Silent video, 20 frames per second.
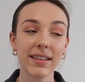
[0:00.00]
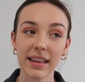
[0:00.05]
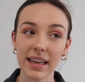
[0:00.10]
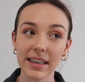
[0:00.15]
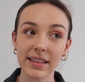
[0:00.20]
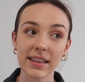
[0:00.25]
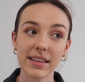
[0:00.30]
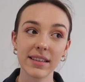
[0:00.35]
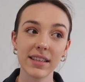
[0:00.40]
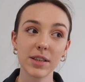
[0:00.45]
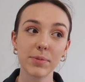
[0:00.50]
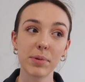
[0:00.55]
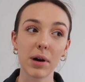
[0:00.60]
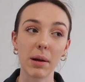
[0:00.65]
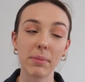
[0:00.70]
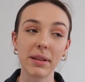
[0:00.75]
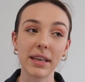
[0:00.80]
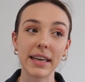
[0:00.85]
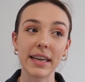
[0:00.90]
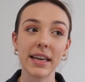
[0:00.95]
think this is
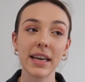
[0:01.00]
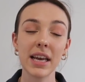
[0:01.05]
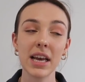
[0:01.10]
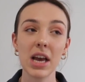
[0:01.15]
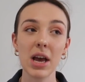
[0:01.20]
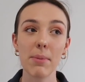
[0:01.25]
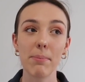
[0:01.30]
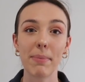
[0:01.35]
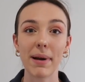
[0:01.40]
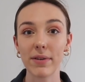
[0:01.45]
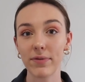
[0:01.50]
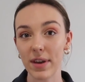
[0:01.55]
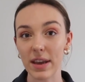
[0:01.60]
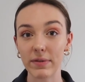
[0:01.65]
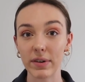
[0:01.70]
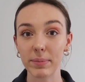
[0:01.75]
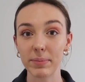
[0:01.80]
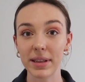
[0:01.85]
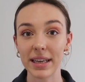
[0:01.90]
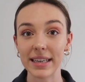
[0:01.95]
probably my
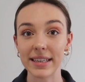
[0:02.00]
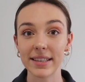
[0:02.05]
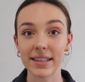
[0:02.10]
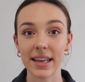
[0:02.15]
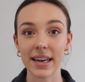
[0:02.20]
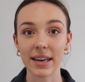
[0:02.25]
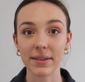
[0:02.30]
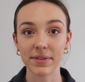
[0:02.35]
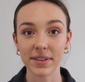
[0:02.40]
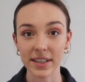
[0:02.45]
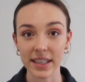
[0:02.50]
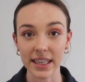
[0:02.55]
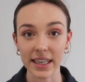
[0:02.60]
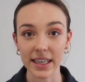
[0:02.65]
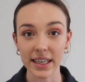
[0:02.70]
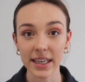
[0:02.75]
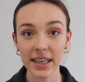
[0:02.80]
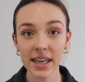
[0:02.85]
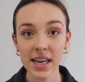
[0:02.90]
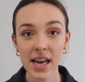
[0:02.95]
favorite place that I've
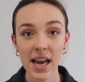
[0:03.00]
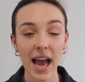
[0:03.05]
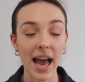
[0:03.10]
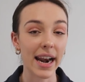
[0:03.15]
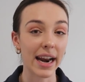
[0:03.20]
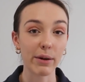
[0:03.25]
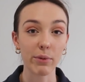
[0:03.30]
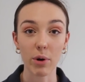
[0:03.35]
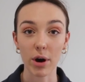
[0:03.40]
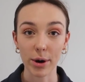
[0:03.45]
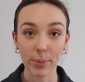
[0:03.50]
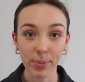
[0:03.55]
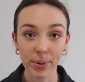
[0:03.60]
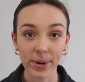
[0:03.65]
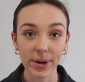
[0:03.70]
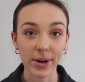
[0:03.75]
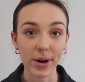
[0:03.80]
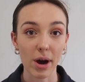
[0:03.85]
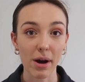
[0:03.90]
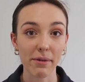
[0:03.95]
seen, and I want to
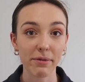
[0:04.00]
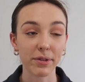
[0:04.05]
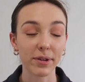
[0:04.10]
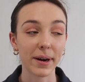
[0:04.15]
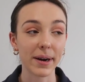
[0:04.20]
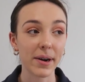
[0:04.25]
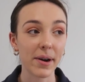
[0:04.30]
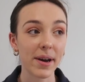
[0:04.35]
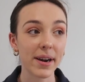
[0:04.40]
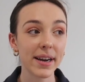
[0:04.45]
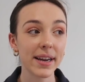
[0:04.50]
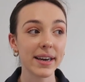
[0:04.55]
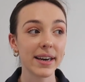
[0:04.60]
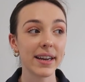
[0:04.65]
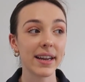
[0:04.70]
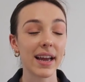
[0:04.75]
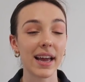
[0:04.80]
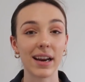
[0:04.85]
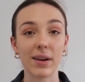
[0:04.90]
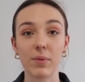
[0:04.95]
put an offer in on it,
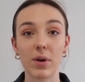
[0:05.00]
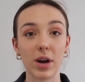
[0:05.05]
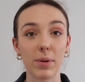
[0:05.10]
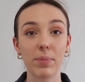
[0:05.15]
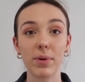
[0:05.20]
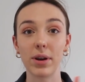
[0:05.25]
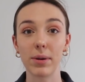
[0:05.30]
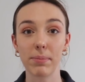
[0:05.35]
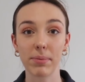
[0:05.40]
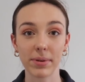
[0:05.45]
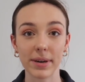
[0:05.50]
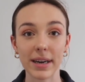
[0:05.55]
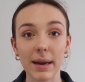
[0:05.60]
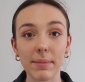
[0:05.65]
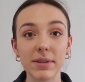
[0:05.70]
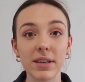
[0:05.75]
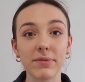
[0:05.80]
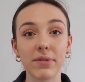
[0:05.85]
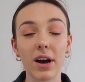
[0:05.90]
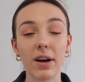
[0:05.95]
and I want to put a
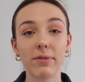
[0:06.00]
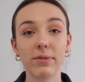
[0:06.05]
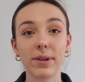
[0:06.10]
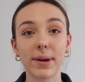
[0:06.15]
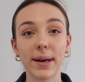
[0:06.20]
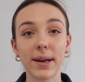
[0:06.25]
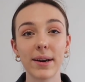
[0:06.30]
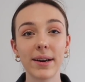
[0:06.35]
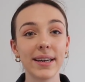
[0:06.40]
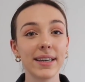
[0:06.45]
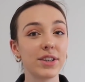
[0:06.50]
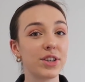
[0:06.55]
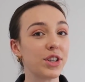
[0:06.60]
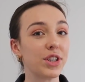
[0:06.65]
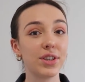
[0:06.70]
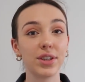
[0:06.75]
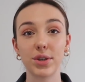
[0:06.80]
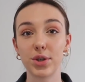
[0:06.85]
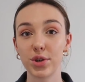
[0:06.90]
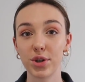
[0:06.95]
preemptive offer in on it
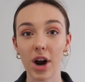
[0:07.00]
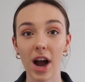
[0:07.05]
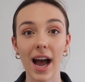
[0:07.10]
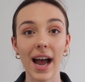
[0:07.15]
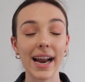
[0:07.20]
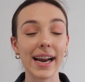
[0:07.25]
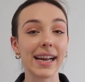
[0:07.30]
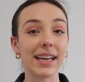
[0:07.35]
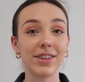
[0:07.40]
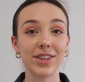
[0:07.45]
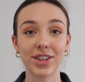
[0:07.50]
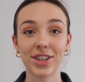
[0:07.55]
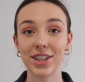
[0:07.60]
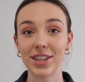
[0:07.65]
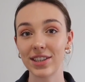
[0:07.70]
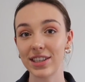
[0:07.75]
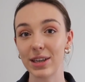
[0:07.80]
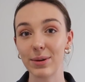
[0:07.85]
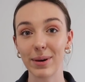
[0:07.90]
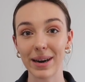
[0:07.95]
just to try and just to
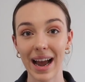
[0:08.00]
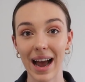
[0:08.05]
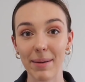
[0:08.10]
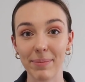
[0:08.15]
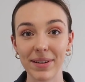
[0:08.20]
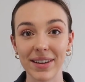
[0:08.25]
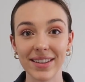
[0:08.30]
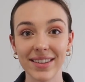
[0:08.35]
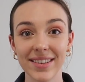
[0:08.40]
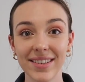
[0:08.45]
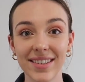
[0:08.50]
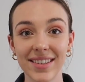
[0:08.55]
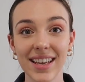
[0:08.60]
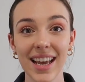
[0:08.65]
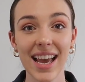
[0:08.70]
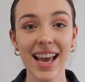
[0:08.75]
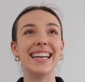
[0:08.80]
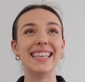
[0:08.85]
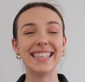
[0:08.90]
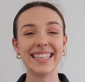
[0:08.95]
see what happens.
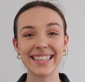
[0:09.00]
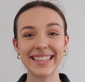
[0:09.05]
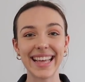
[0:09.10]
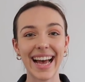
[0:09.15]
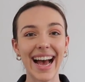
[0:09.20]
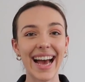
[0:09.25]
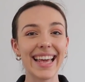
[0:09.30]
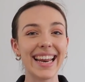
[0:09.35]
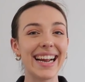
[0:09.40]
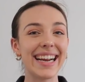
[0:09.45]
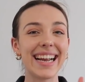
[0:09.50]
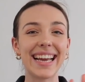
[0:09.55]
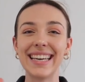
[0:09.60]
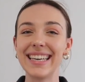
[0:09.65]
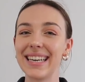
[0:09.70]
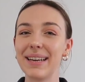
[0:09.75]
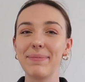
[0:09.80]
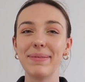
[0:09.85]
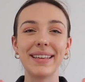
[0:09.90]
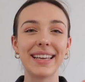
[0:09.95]
I did that, I
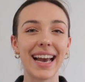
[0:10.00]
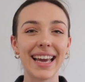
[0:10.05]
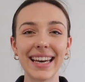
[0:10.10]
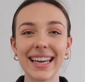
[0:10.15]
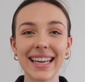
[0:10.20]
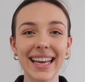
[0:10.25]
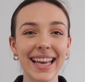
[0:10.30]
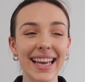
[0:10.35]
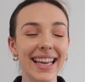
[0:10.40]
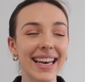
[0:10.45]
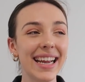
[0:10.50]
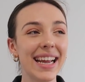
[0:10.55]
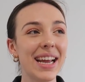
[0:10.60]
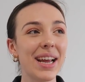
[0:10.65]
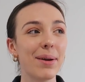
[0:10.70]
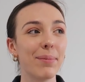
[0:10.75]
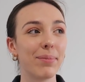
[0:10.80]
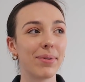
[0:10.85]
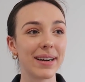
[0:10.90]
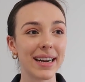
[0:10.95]
ended up getting it
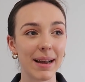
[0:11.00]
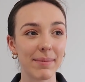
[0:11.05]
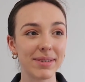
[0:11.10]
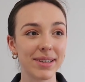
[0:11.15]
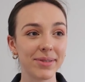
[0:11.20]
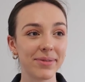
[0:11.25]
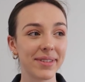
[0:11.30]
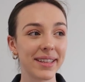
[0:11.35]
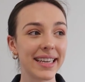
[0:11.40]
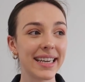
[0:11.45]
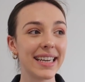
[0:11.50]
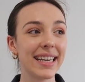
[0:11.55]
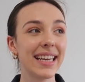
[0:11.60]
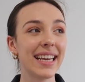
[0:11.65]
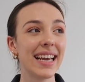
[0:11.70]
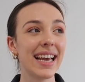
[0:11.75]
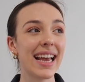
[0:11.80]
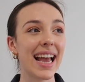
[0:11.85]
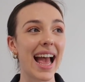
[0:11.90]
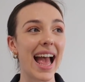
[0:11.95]
preemptively,
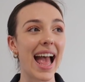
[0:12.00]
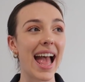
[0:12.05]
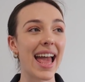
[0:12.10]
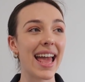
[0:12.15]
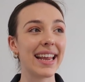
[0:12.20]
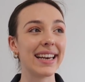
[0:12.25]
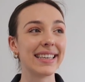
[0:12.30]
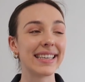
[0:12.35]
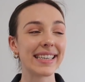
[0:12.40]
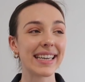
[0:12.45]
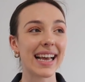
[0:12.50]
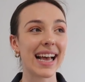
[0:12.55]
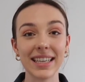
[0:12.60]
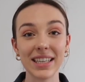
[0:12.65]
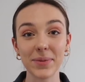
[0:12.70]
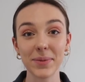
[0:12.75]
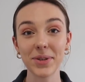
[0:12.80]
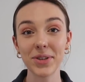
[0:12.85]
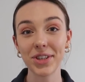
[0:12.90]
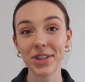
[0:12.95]
and
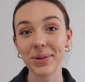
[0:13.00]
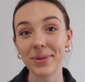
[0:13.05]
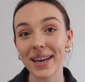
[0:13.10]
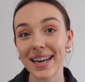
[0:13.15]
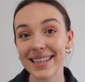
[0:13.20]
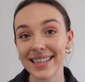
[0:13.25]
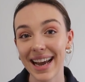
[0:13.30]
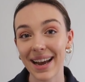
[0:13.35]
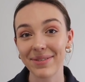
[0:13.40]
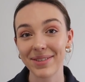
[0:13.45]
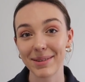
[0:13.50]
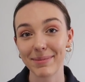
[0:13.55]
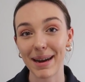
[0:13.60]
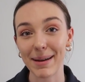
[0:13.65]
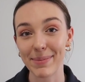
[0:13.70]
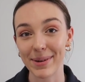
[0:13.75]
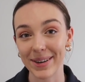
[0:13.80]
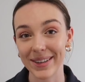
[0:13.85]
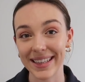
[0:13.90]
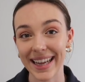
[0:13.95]
this was 2 days after my
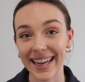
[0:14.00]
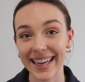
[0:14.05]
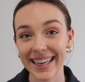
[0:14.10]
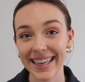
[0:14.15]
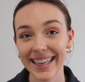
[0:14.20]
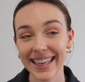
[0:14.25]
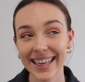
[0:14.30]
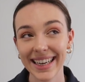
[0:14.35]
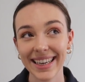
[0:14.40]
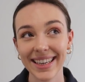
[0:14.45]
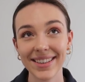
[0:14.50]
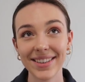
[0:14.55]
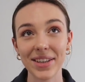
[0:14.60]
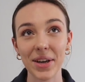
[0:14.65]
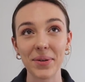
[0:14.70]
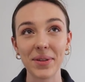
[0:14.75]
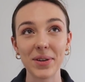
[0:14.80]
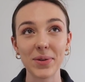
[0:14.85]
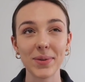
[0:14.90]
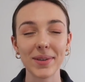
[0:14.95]
birthday.
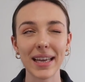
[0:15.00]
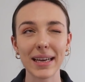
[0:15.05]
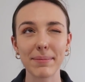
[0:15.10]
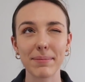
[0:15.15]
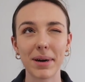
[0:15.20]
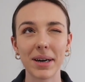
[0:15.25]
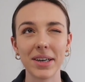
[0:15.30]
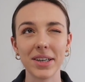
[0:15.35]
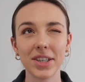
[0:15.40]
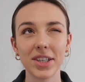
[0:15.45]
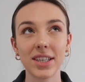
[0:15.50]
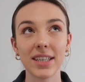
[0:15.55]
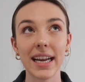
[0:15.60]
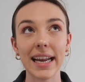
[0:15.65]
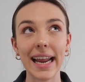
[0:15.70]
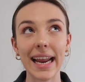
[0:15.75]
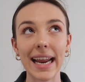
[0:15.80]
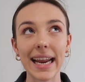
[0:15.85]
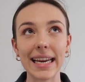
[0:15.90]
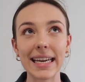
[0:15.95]
So this was like March
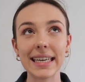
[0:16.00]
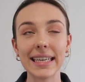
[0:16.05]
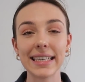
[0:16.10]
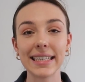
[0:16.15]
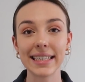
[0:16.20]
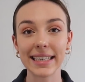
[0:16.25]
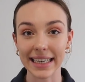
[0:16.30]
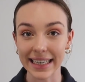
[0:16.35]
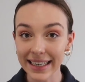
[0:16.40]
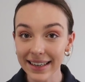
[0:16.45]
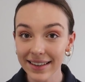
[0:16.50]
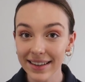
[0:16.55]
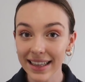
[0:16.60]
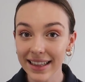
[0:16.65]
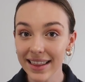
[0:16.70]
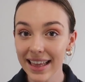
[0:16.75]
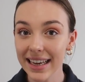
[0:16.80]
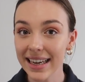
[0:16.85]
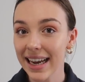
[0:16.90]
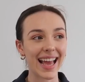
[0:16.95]
18th, I
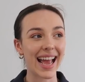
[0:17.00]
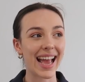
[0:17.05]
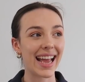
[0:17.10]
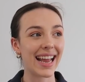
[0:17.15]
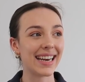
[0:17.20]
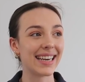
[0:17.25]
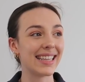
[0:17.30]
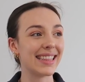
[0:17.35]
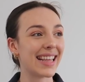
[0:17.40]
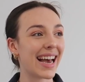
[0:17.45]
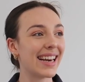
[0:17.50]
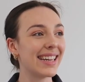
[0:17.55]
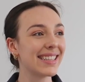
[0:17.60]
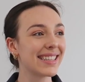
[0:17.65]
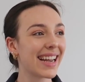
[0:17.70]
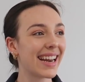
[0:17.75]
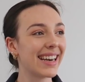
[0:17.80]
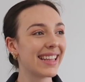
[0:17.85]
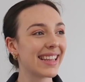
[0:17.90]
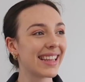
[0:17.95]
think, and that is
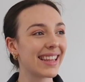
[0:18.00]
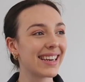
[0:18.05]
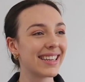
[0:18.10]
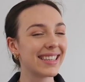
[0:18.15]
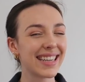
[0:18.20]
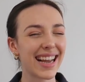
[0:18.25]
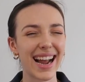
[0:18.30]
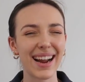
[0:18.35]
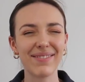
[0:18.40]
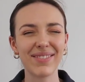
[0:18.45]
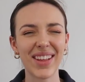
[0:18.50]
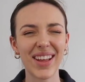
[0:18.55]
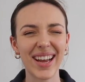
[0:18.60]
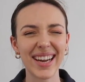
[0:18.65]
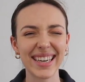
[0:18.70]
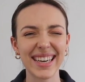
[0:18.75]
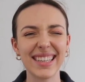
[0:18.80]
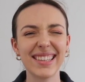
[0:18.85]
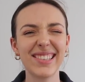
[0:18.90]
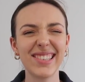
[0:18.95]
kind of the little
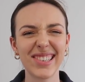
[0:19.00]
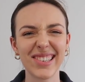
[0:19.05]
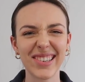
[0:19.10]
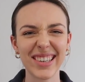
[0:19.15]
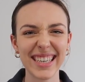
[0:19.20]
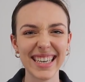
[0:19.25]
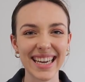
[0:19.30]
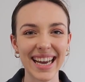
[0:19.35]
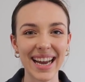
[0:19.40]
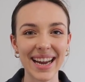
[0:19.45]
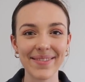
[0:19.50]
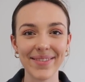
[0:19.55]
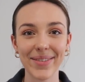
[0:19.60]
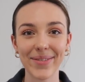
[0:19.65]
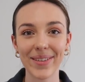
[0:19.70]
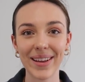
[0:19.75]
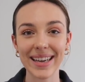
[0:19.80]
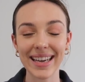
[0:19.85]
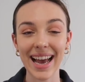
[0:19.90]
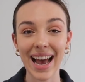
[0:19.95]
timeline and story time
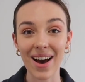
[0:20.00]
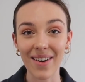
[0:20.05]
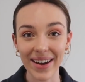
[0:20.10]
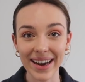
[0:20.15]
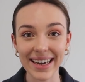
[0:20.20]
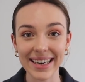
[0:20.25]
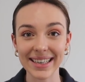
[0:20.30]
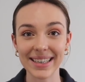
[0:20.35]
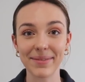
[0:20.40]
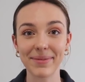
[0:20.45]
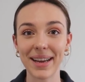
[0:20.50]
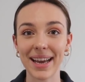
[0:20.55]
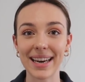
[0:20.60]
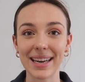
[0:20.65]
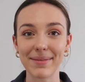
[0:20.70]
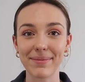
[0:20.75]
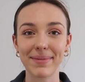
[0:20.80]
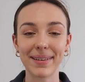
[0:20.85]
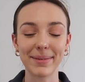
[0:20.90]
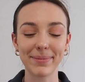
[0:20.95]
of like how I ended up
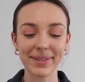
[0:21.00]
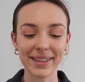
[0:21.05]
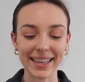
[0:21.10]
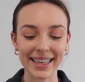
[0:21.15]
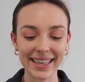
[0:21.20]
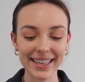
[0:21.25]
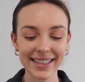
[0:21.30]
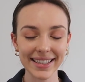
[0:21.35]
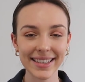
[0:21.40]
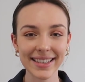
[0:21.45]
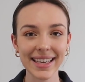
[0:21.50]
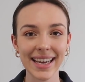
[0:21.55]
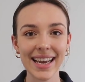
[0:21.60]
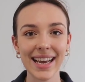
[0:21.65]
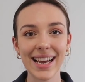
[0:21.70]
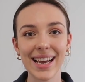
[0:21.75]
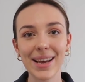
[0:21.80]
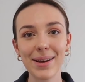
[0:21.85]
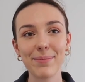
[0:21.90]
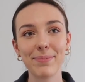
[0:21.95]
getting my place.
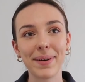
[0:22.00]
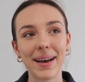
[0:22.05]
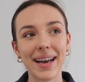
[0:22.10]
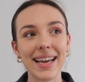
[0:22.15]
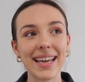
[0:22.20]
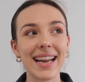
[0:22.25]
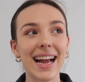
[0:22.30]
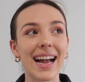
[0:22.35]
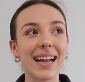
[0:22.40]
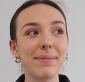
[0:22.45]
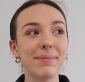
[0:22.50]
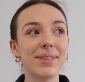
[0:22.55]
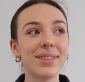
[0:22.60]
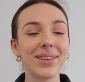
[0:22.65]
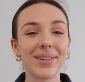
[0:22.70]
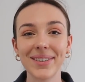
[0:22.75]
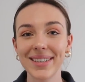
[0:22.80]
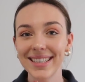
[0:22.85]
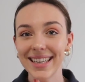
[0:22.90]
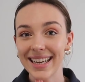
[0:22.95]
But I'm
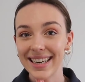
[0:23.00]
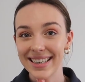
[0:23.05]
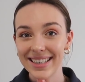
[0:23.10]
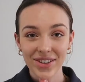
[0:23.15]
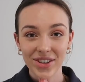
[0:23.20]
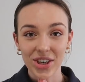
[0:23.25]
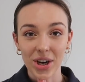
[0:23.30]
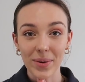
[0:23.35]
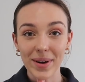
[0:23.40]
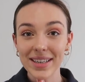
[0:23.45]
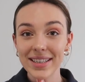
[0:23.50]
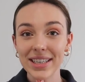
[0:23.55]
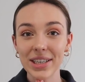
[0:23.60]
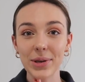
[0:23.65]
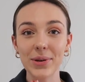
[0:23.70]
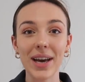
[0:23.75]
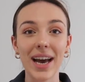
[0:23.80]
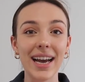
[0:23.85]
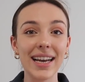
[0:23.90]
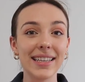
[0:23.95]
so excited to show it to
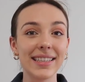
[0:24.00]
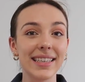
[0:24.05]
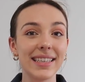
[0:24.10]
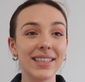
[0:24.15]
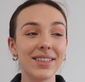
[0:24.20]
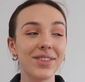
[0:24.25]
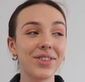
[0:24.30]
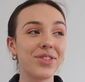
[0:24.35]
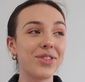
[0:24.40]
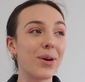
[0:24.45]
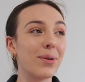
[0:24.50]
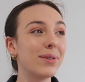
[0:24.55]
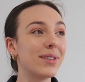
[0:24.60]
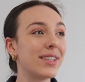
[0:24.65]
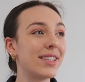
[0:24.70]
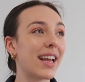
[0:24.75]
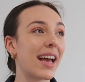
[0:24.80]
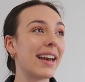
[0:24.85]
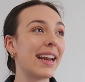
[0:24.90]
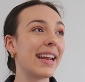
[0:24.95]
you guys. It is so
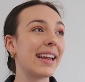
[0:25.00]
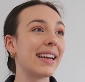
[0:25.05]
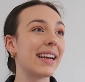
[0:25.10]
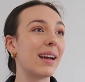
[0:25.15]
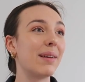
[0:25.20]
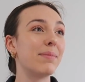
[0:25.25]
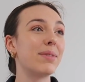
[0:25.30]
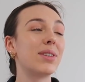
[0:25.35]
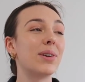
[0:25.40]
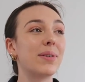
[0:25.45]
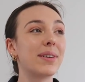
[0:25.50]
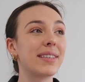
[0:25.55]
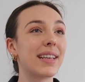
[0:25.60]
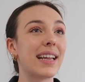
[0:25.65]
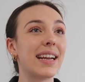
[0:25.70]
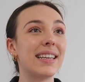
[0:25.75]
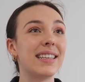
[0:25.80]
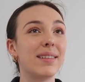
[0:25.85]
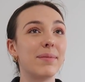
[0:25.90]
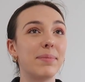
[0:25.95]
stunning. I'm so
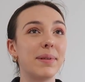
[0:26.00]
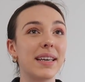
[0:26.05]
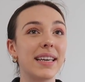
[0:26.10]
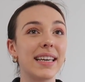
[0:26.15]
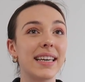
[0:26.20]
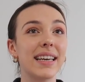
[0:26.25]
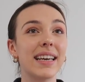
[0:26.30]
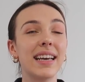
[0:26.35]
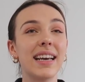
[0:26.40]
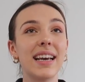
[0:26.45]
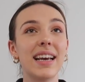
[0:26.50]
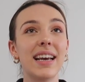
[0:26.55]
excited to be